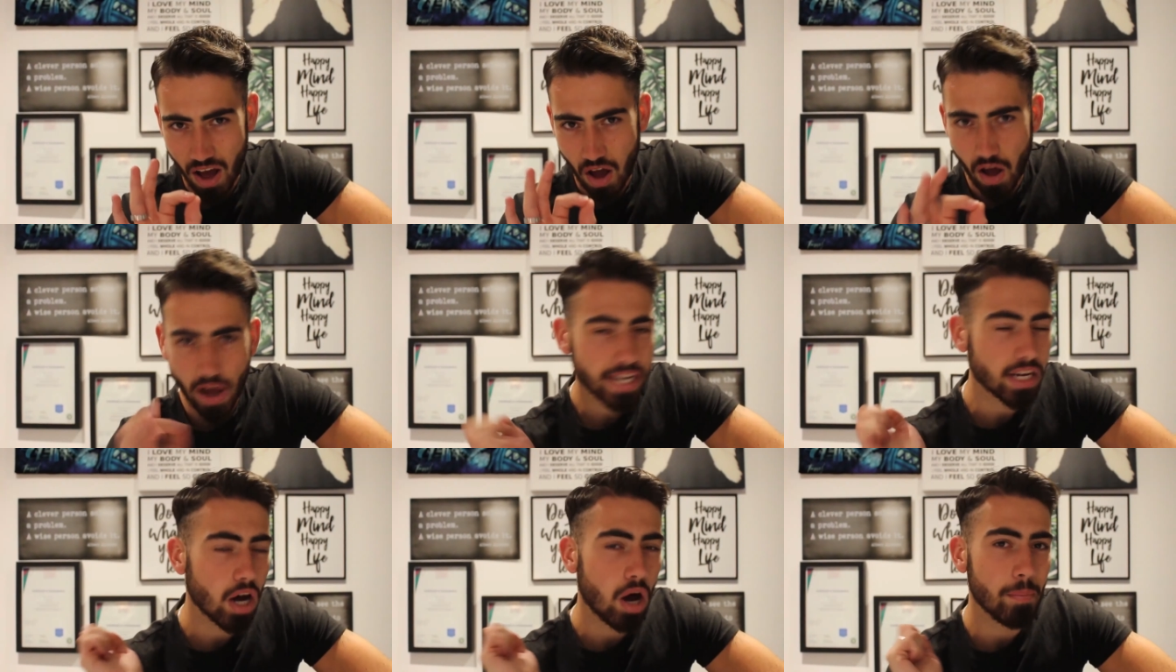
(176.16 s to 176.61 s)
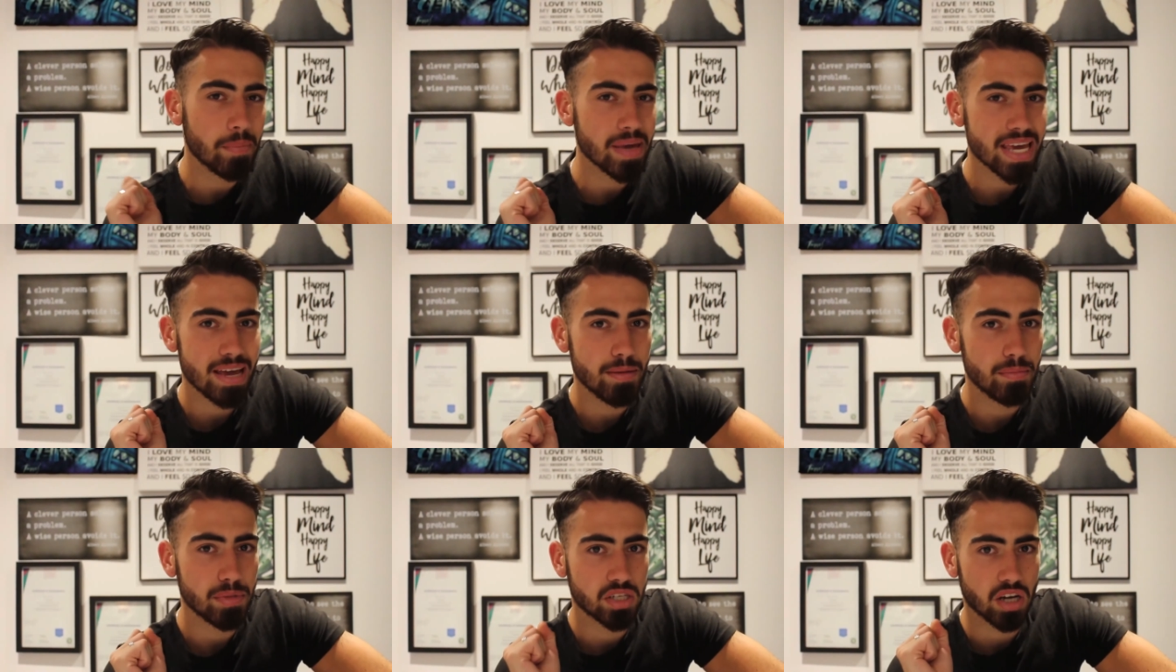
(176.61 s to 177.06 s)
I can't be
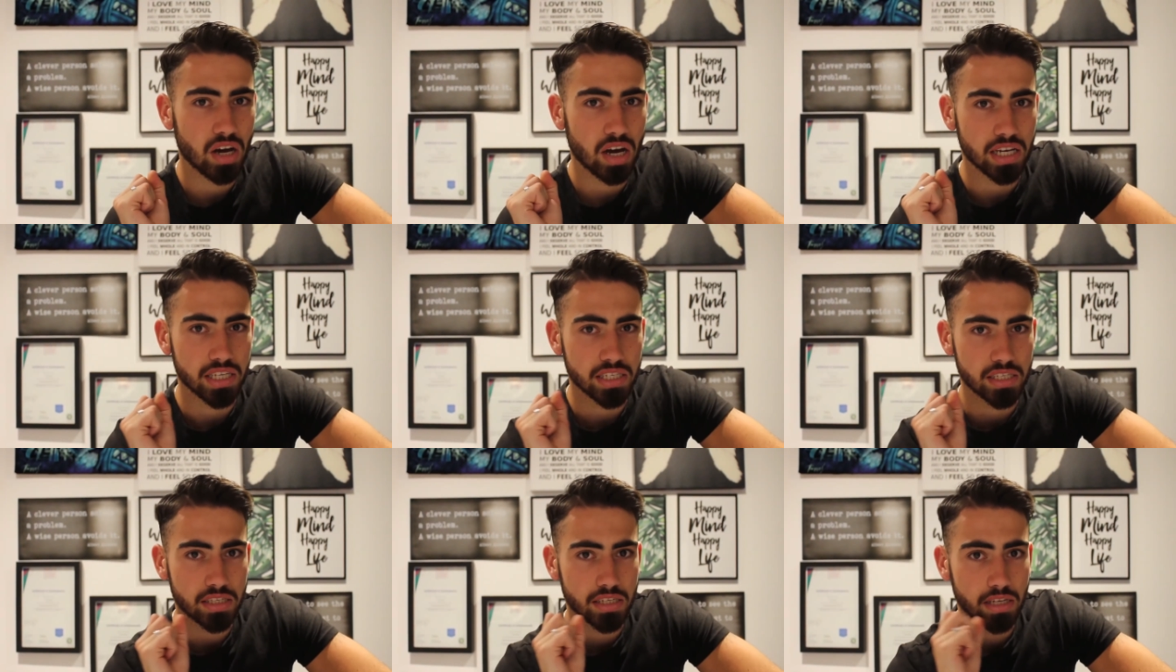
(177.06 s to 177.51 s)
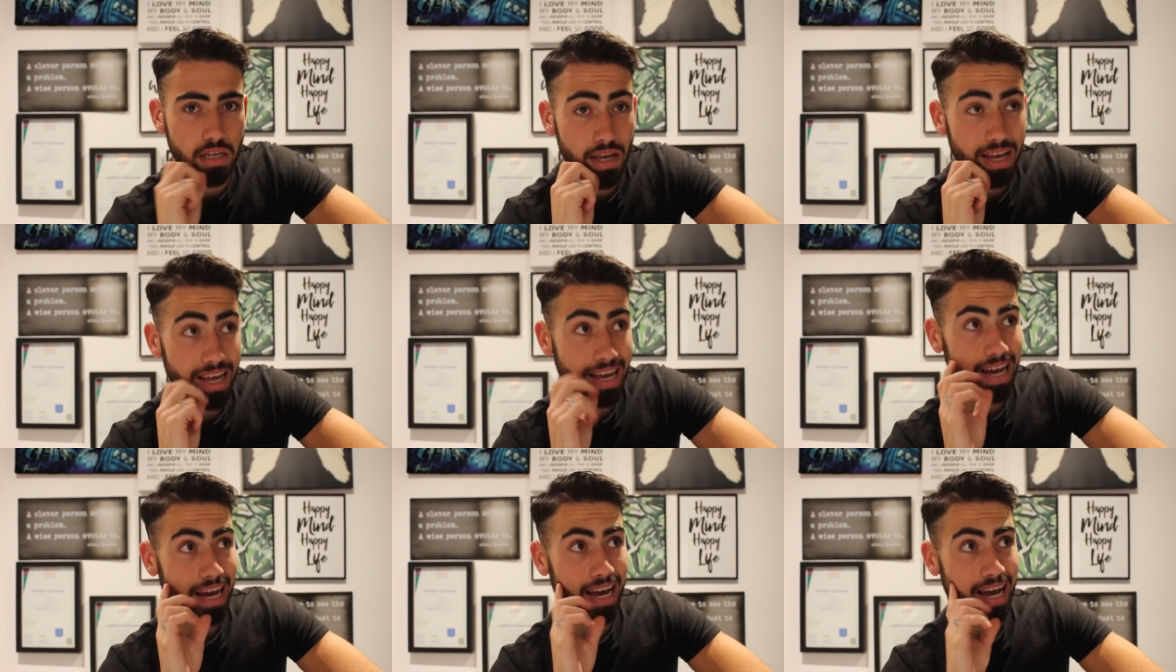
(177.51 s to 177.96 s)
hypnotized.
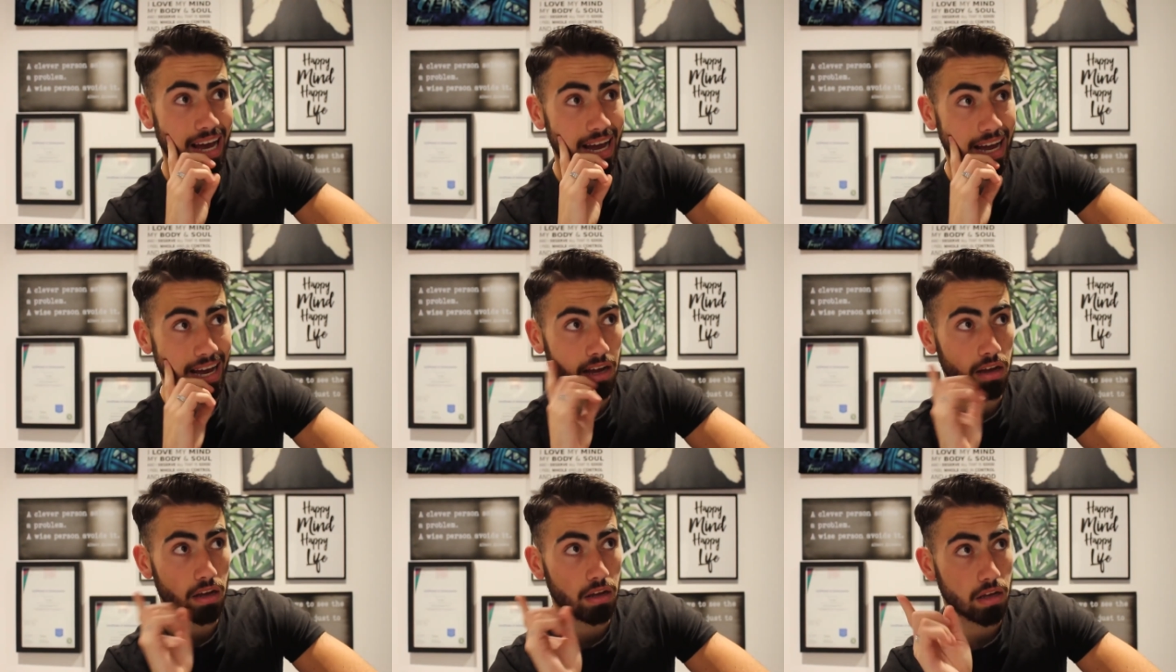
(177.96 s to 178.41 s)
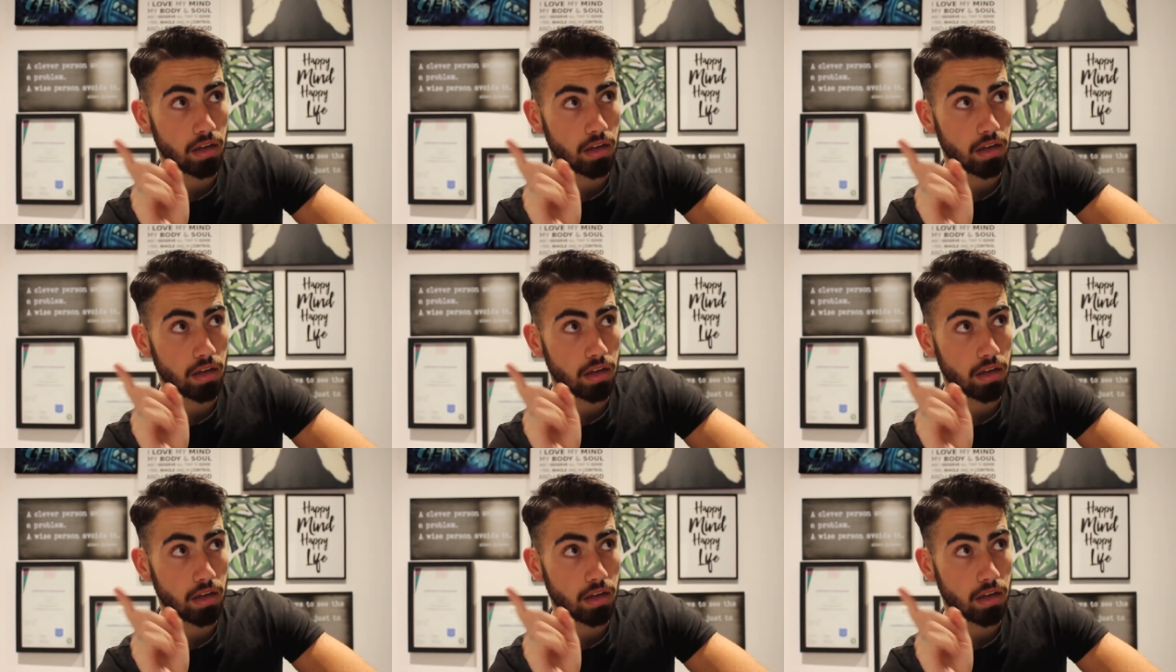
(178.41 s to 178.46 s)
Ha. Huh.